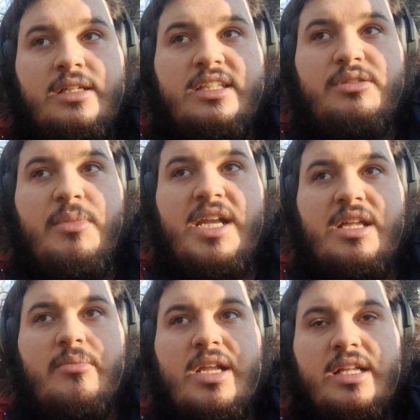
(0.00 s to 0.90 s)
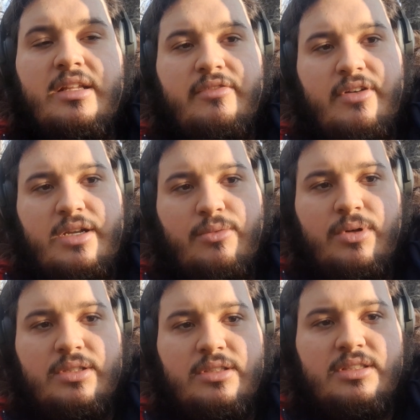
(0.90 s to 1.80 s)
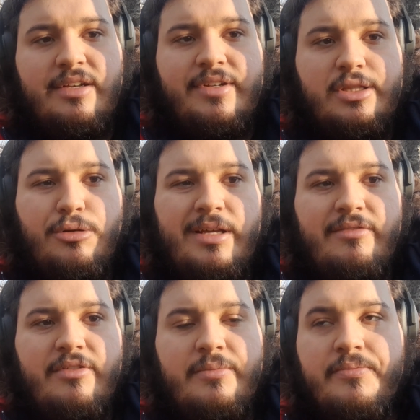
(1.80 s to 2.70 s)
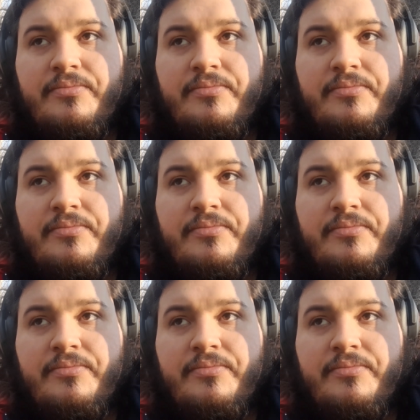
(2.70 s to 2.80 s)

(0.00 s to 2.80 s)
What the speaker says: It's many different ones. It's having to live,